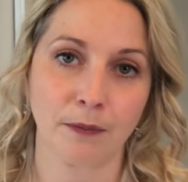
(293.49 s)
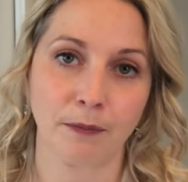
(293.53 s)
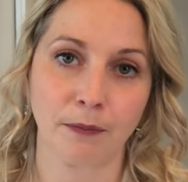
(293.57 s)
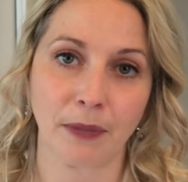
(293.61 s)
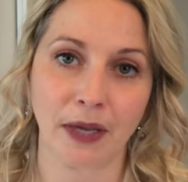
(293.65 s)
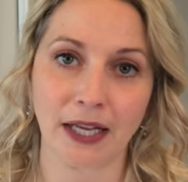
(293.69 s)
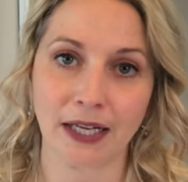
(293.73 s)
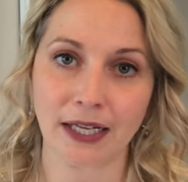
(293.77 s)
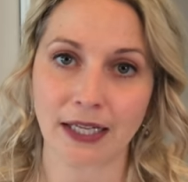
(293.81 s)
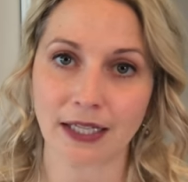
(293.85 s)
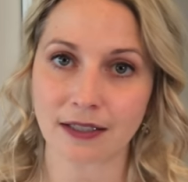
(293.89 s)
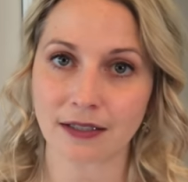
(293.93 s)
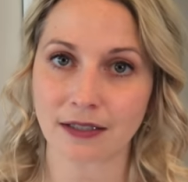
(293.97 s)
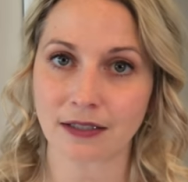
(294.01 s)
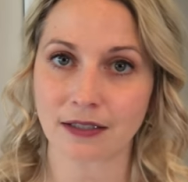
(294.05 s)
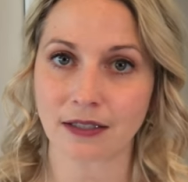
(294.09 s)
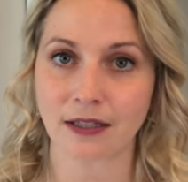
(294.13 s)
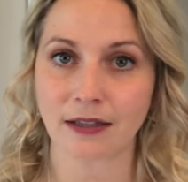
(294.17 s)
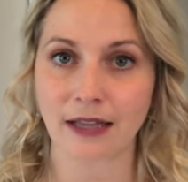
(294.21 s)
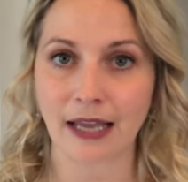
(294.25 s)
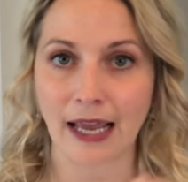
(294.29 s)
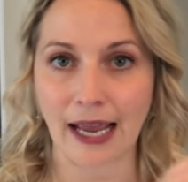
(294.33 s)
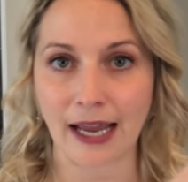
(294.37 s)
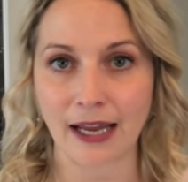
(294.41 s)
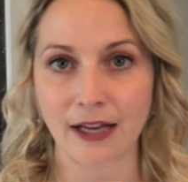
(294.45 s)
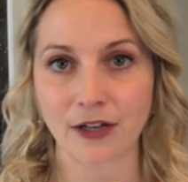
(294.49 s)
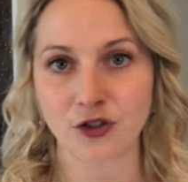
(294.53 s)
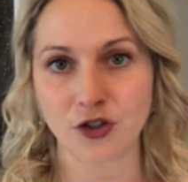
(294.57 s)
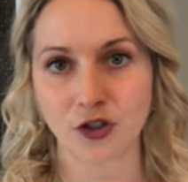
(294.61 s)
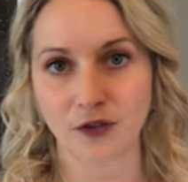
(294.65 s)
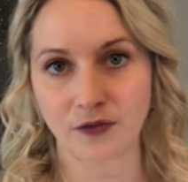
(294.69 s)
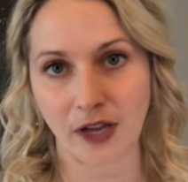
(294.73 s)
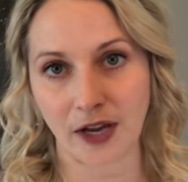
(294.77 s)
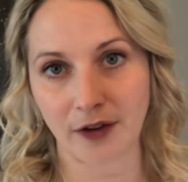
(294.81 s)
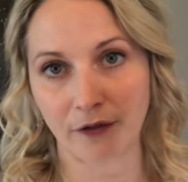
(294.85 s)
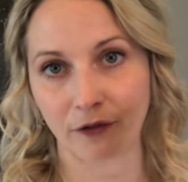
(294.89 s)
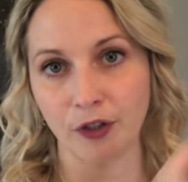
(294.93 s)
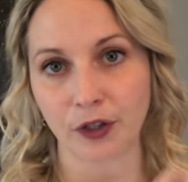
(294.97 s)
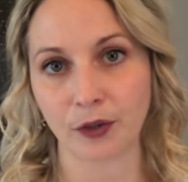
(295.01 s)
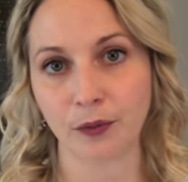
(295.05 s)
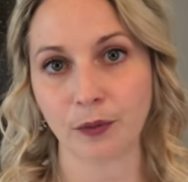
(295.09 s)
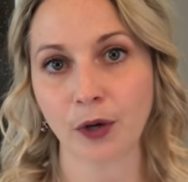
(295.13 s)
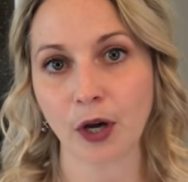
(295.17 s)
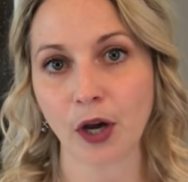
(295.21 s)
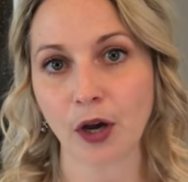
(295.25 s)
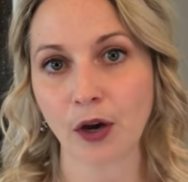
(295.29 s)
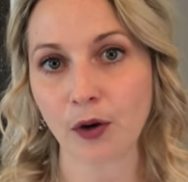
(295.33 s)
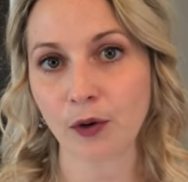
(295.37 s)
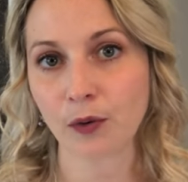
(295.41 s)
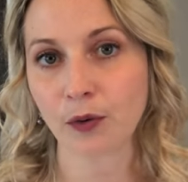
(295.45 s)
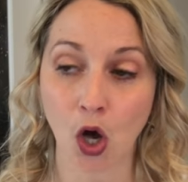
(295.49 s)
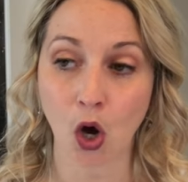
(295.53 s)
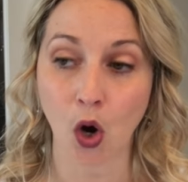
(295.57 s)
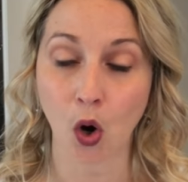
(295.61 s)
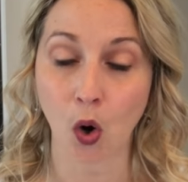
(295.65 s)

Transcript: pin it to the edge of every row,